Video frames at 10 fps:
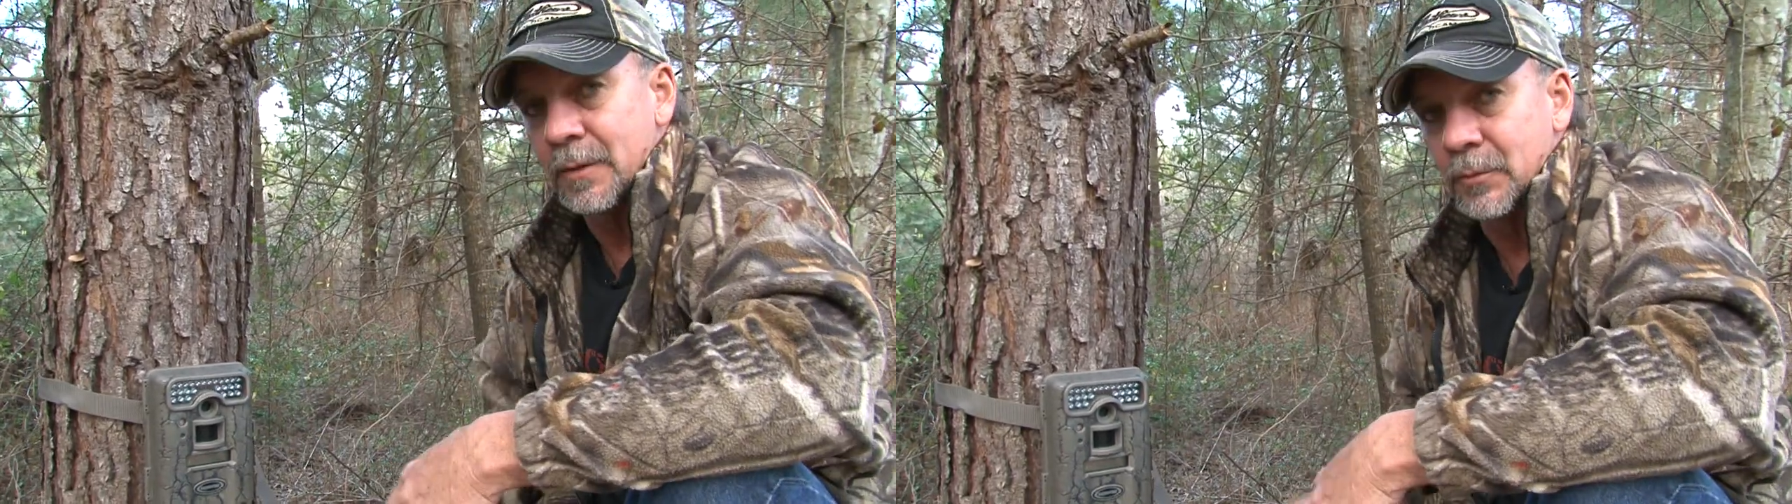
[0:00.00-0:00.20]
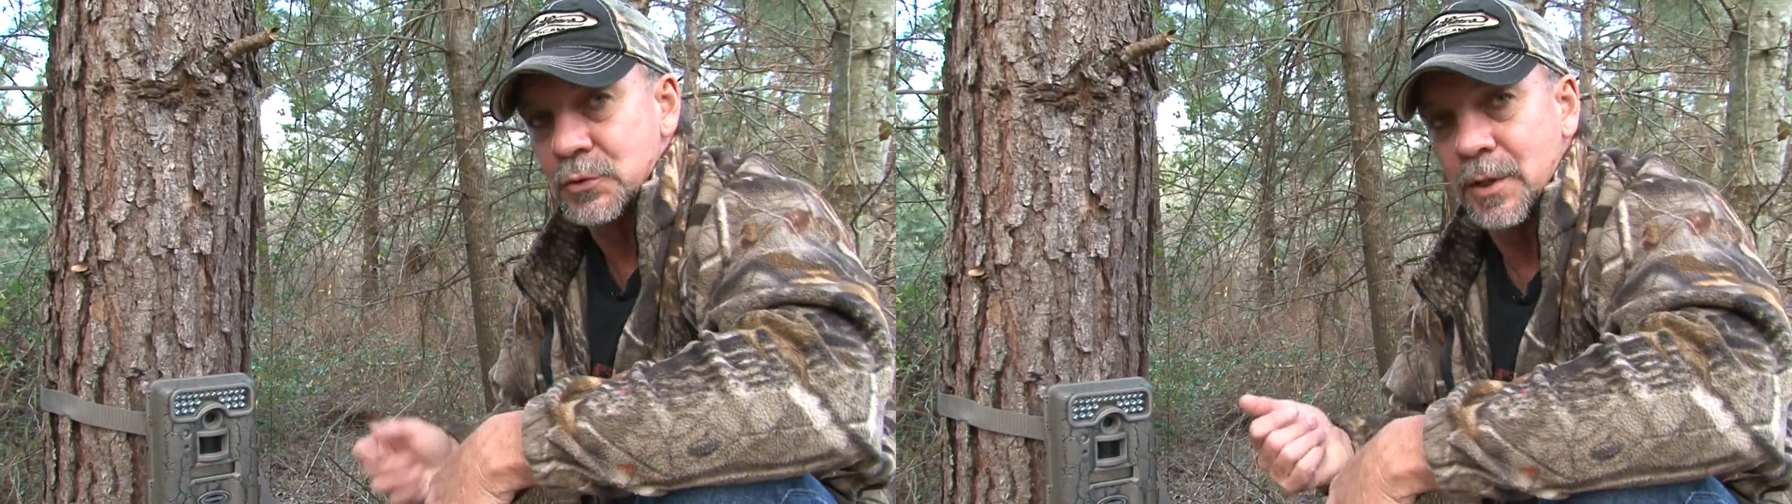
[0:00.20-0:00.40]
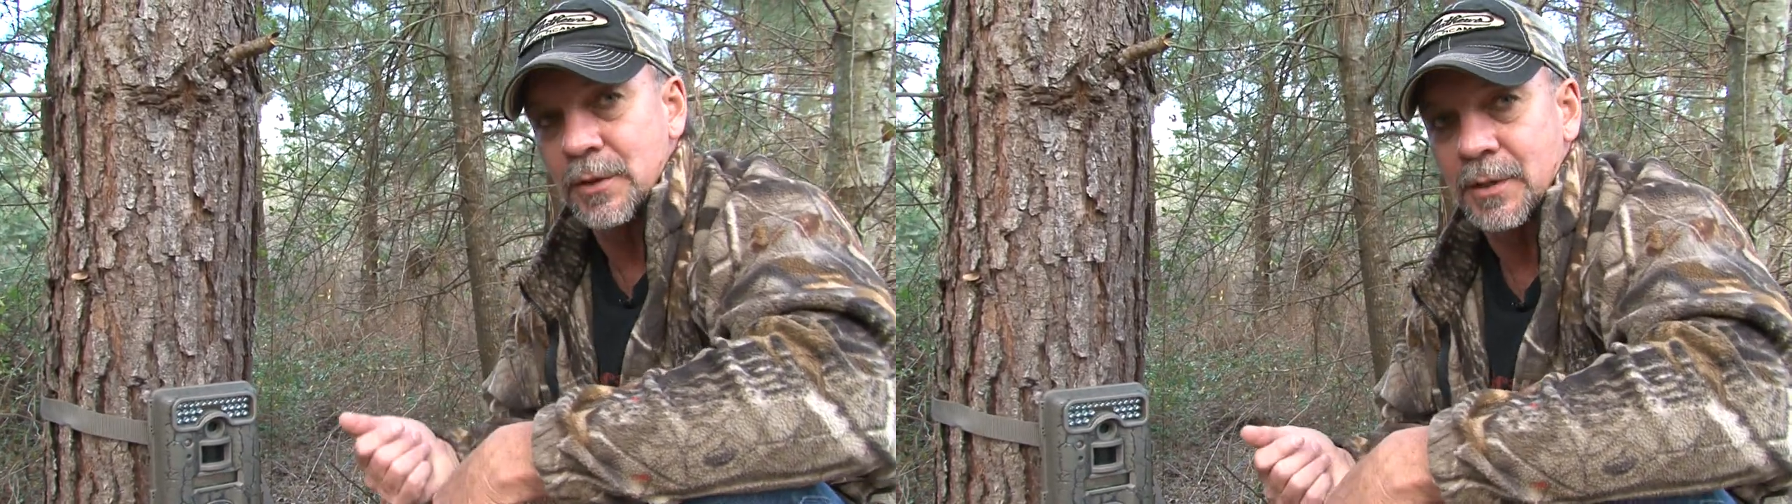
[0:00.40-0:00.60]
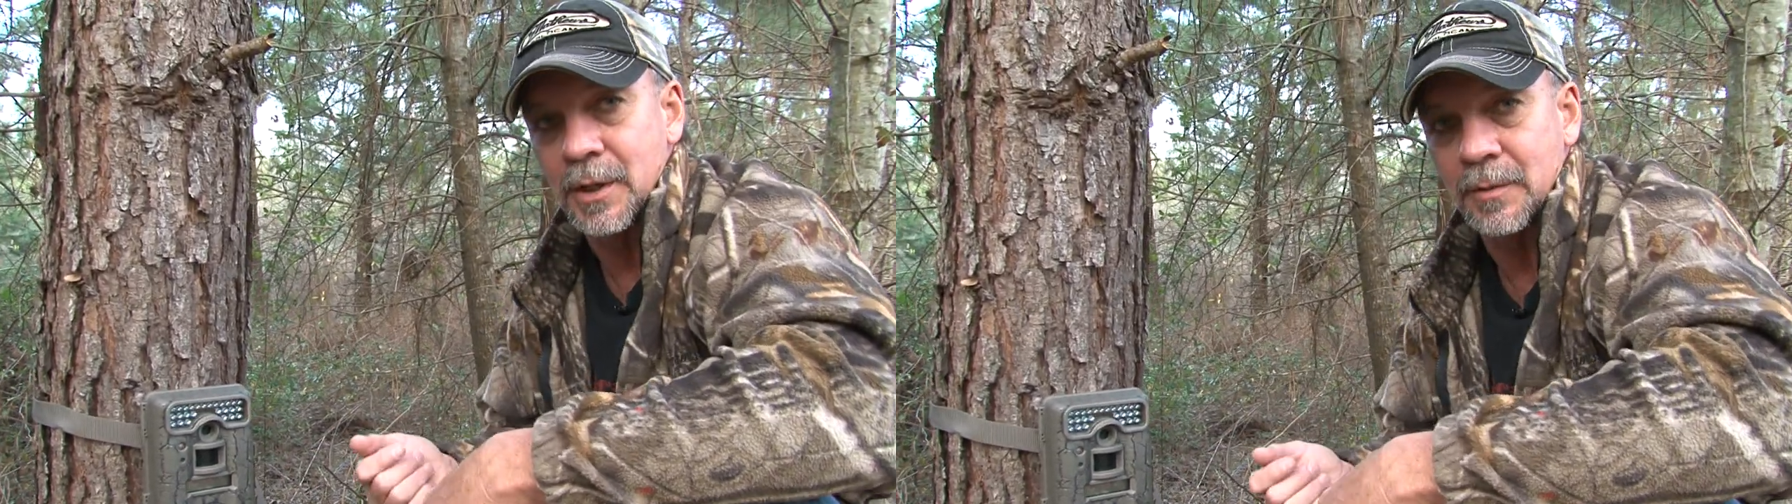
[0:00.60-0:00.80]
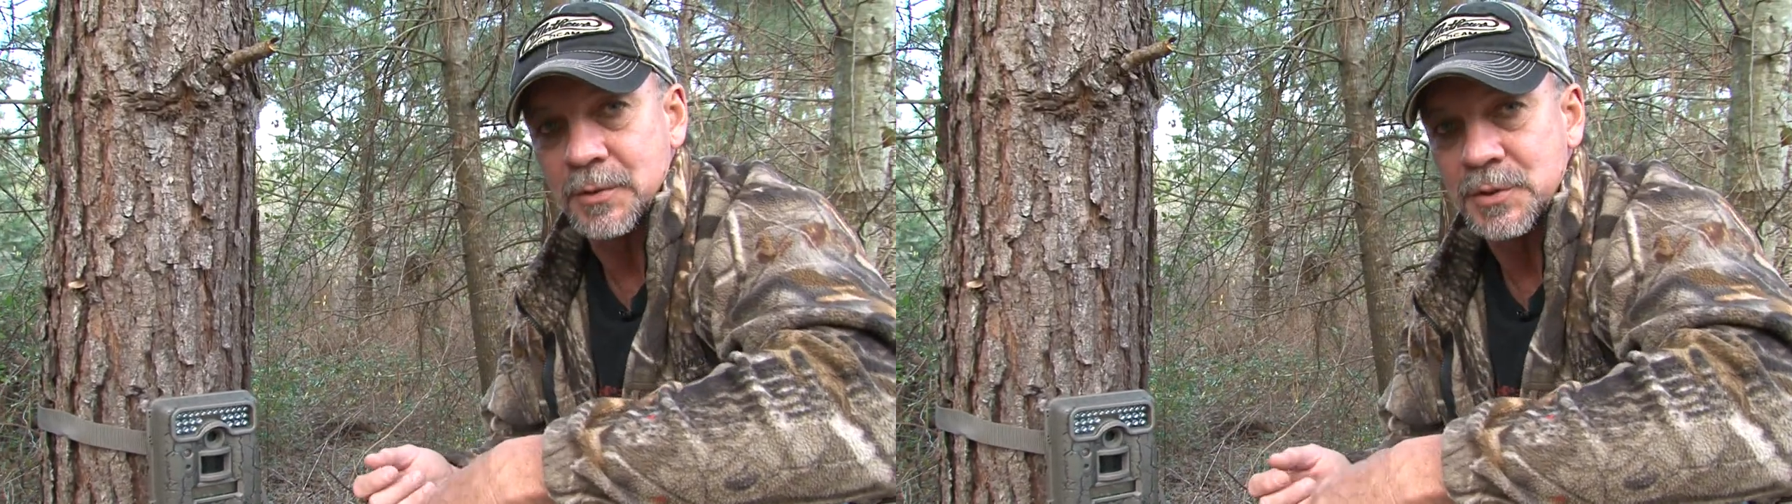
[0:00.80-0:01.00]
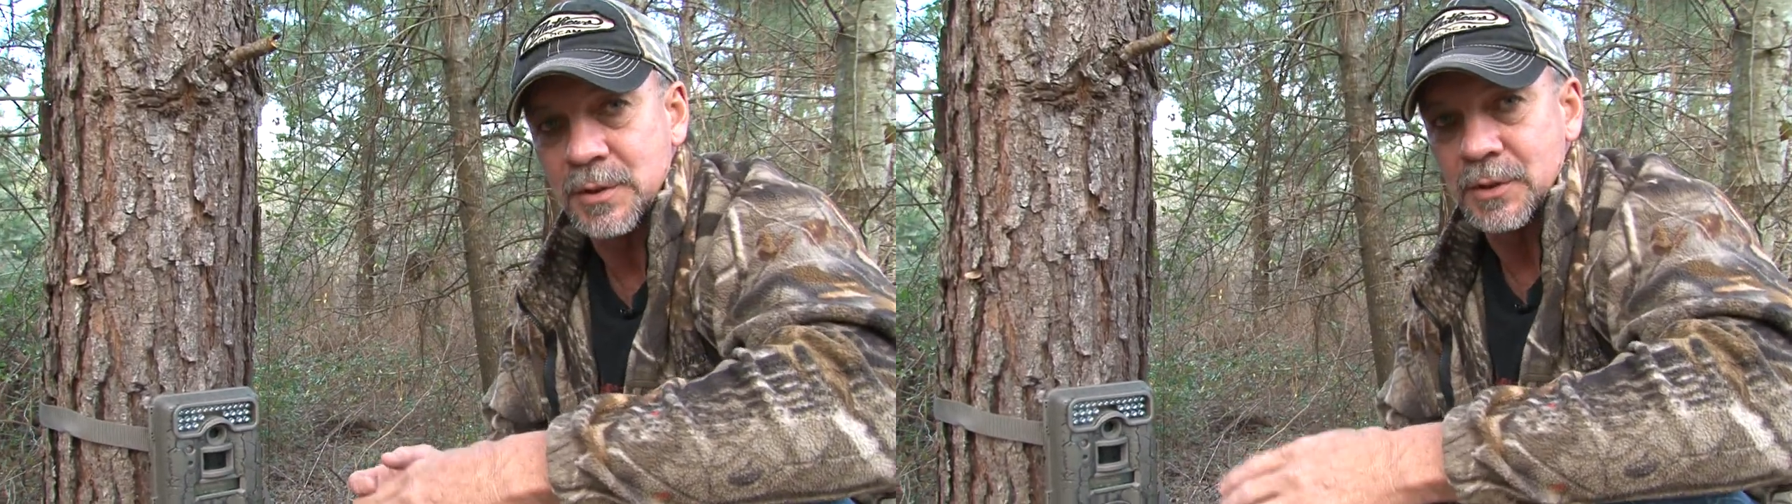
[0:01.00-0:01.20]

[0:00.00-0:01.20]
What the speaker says: with trail cameras.